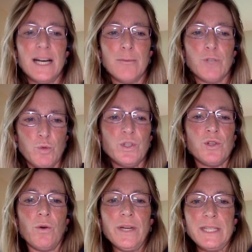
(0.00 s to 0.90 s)
which was
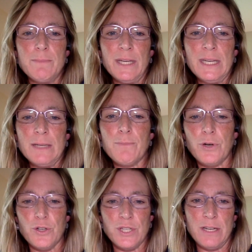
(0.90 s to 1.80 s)
going to be an
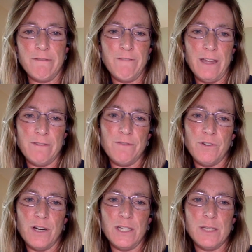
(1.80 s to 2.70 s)
in-person event
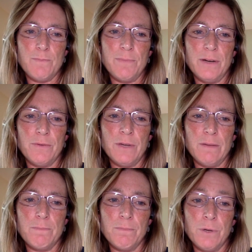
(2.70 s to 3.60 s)
for us, but
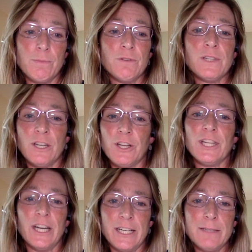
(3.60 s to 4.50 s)
we moved it
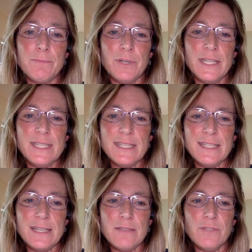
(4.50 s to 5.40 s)
online pretty
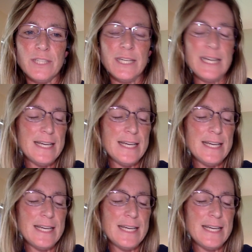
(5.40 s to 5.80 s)
successfully,